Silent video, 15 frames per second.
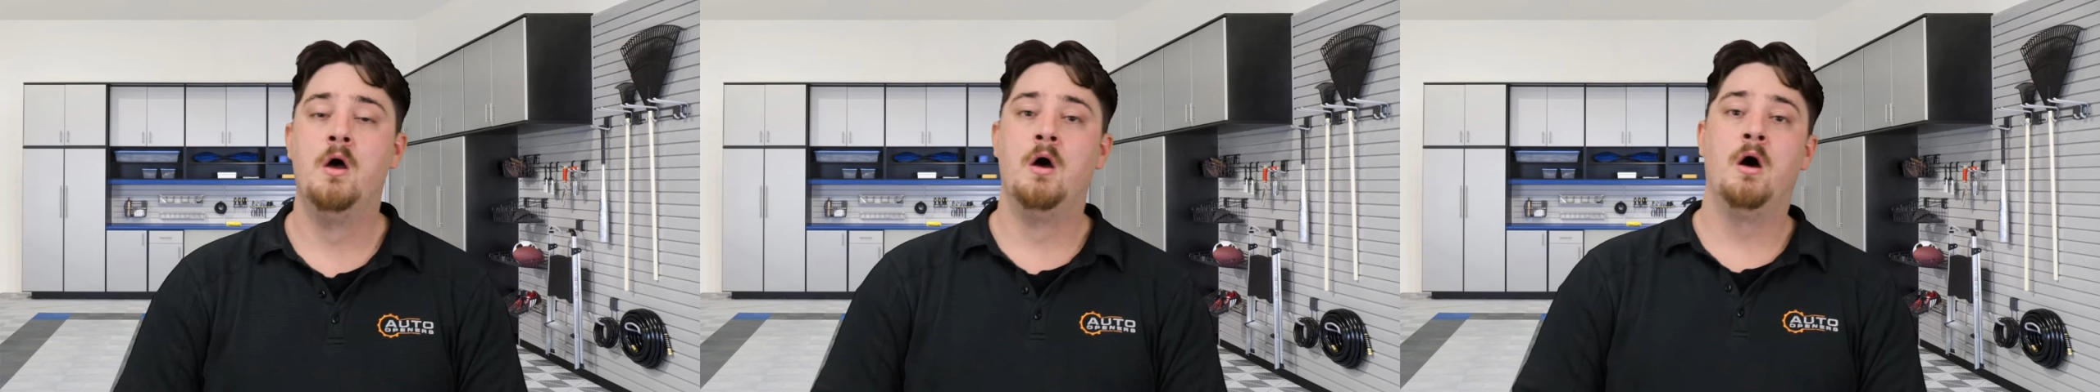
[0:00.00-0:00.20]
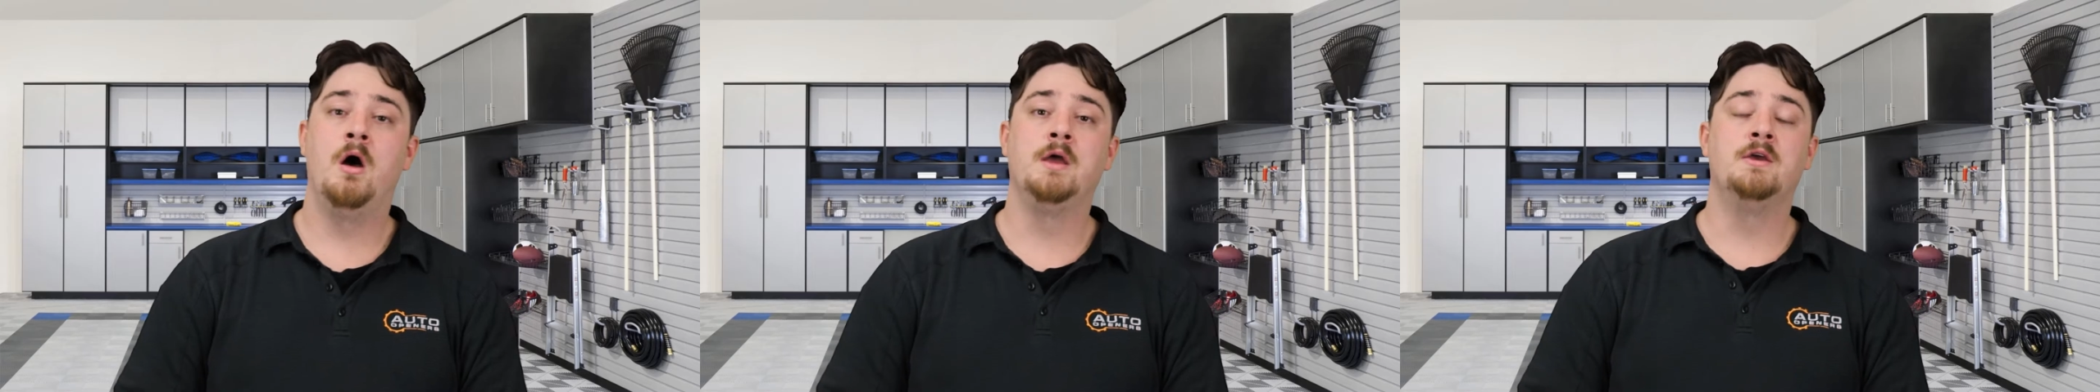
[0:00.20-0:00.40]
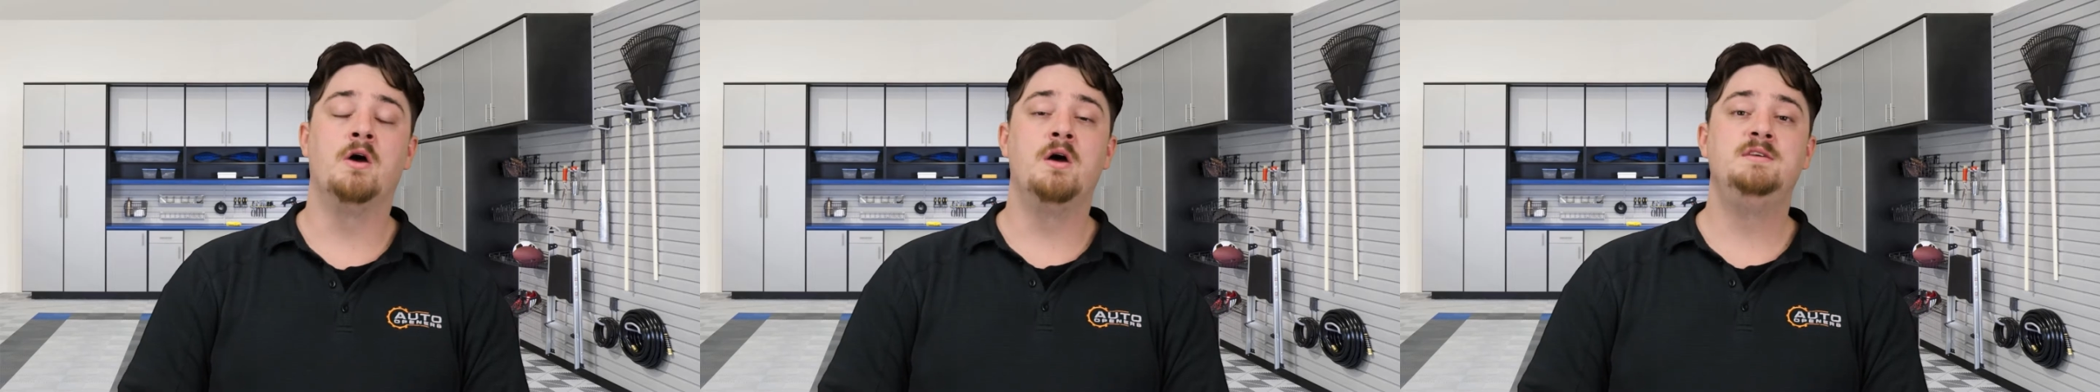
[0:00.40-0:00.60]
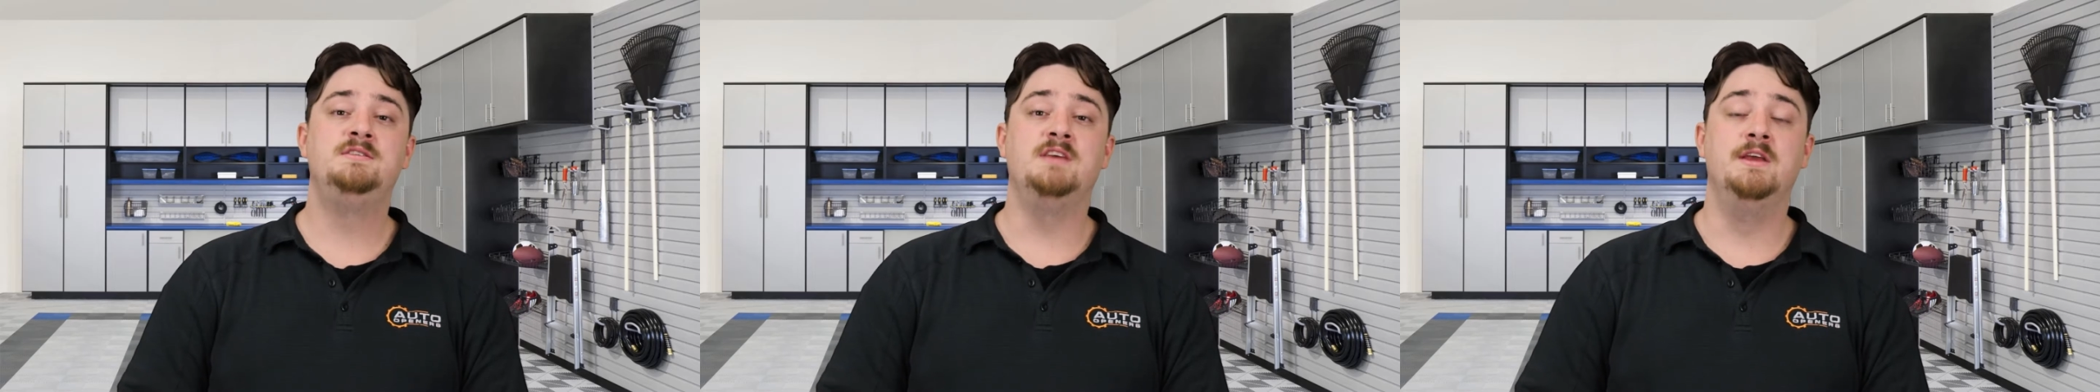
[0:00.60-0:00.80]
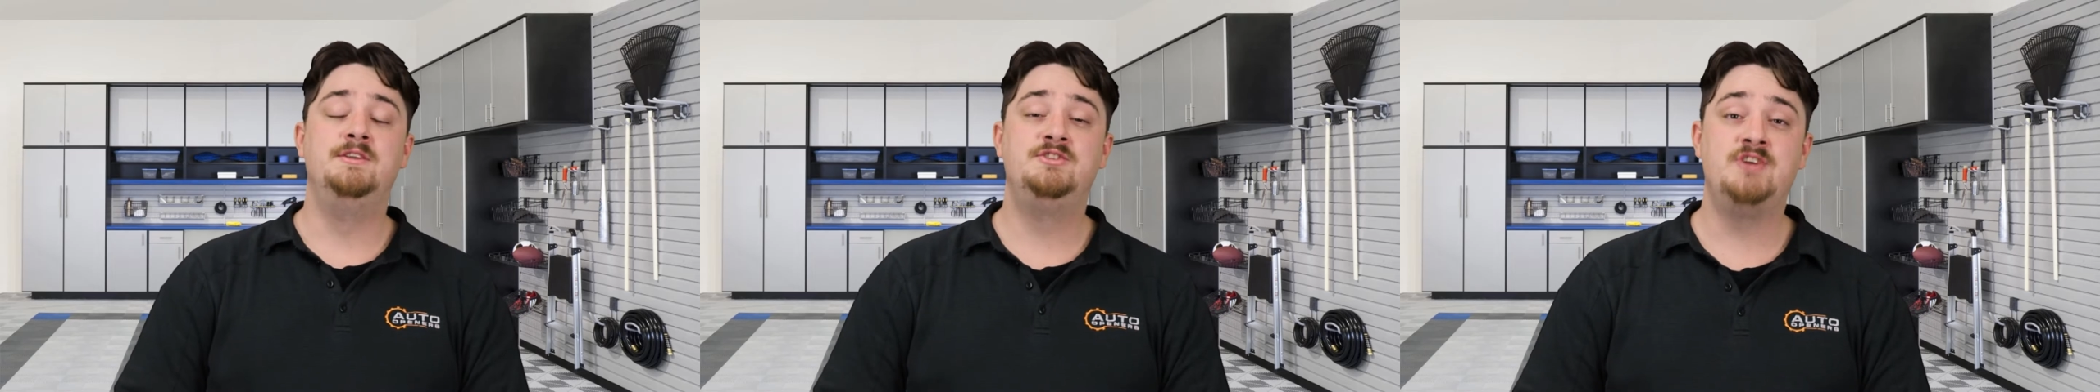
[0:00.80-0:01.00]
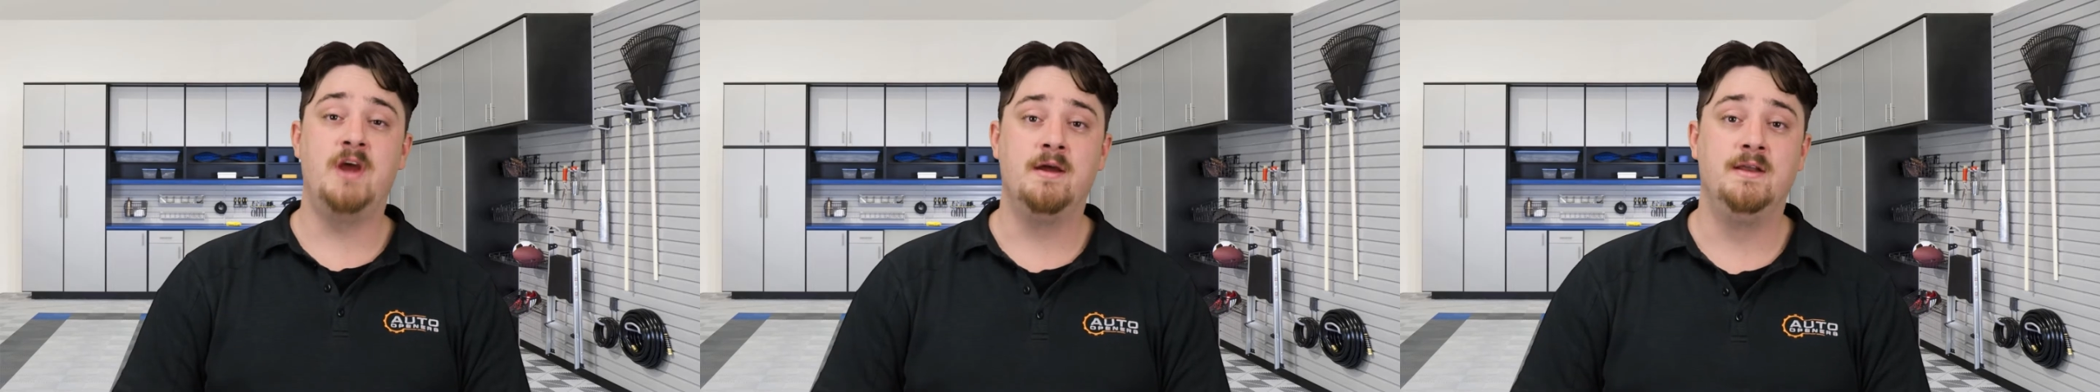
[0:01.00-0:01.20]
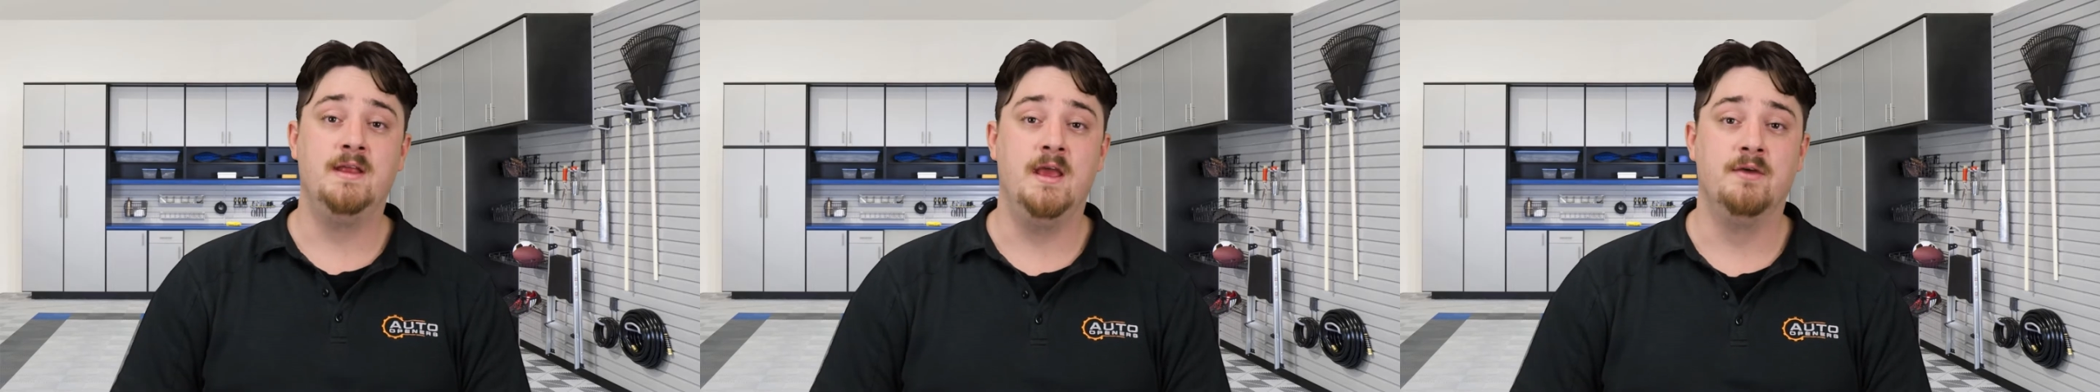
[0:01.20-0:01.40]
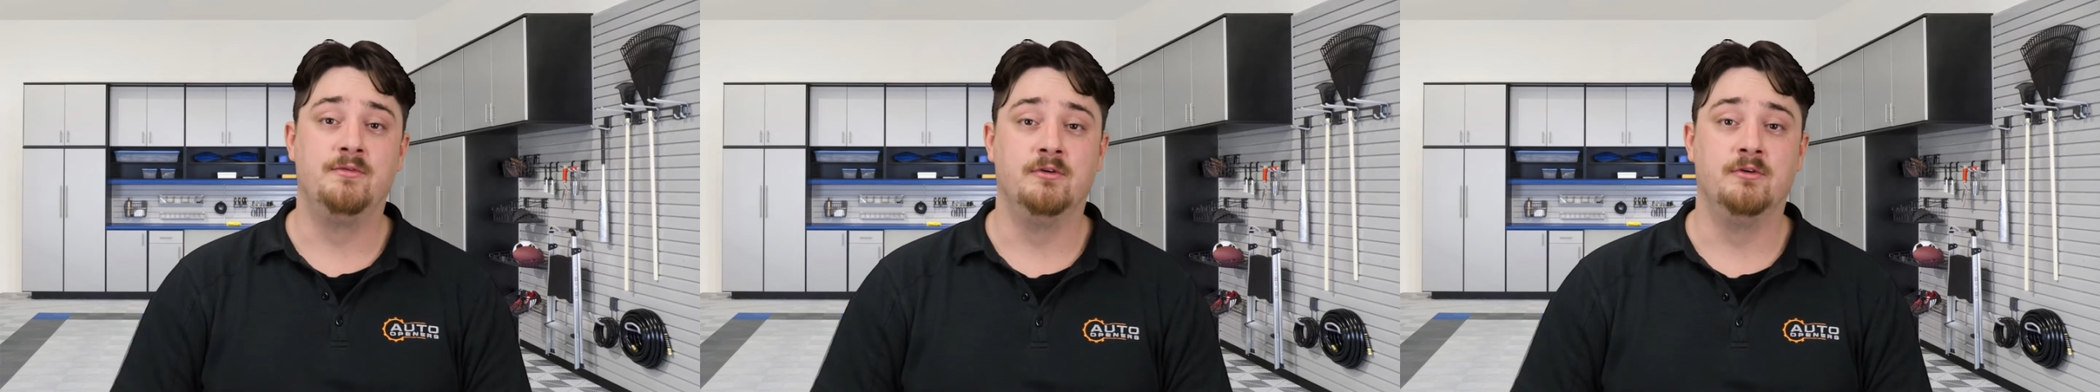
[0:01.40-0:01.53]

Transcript: Hi guys, it's Jared here